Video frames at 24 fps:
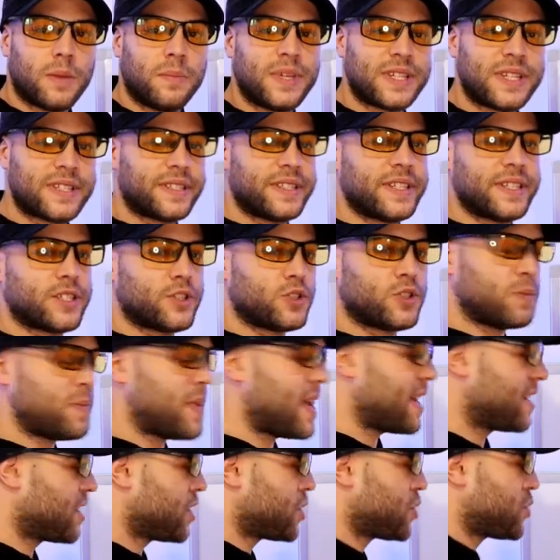a business, to
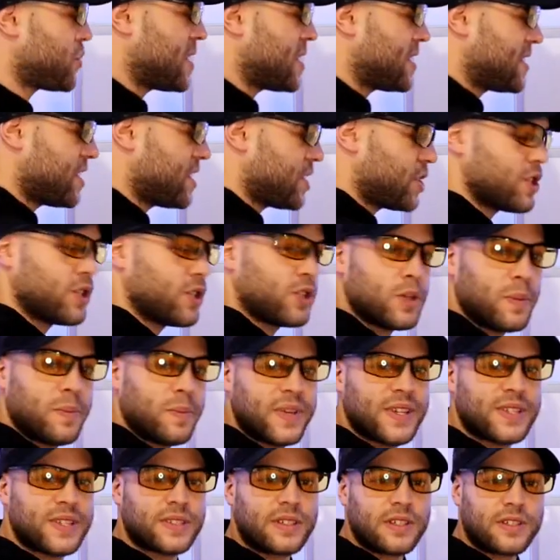make the transition to
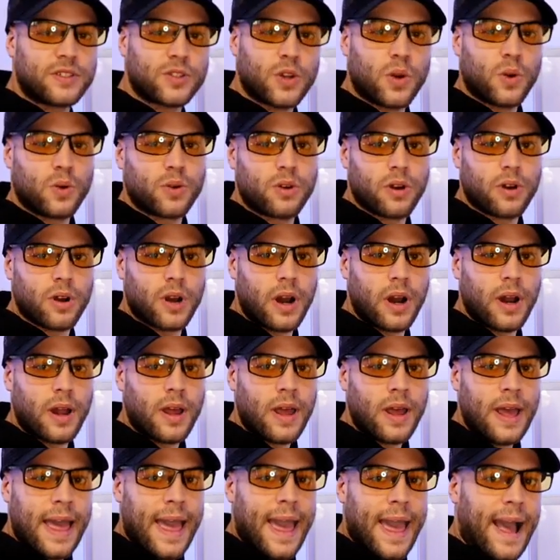business owner.
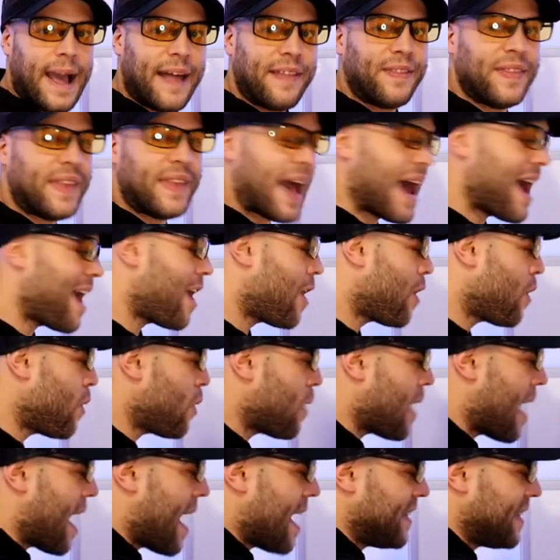And
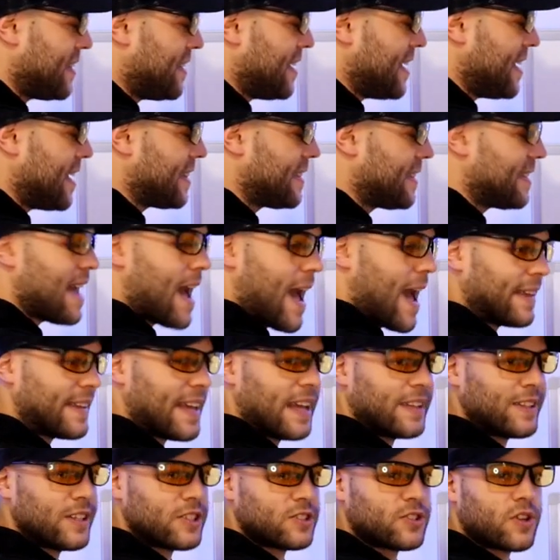now I did that
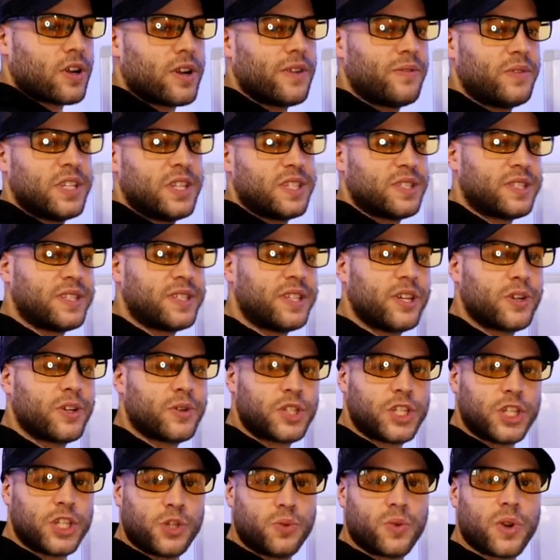at the start of this year,
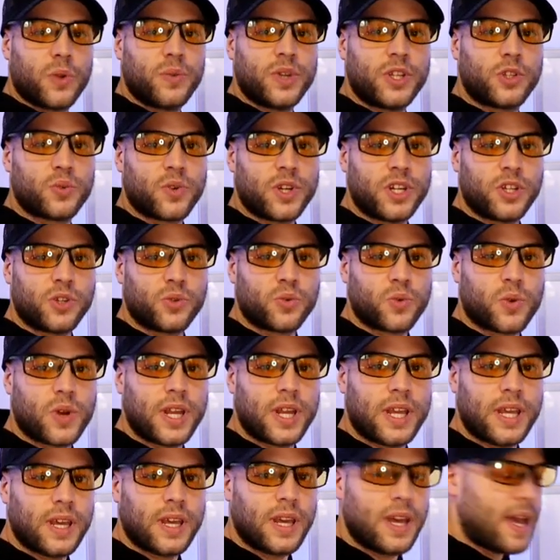January
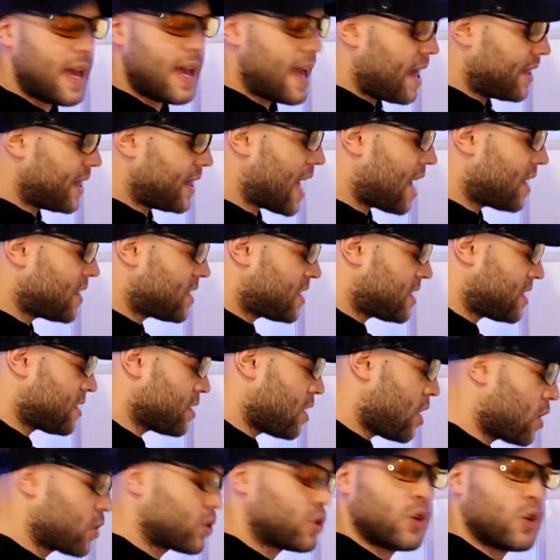2020. And now
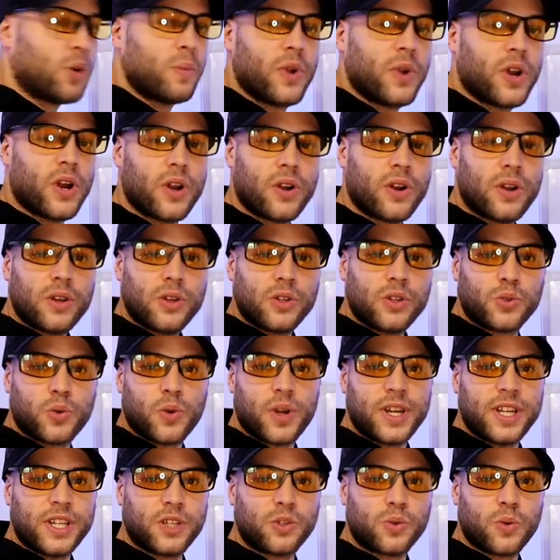it's October
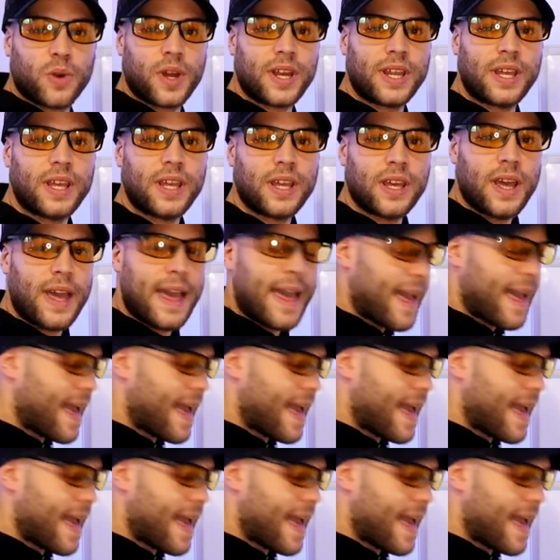2020,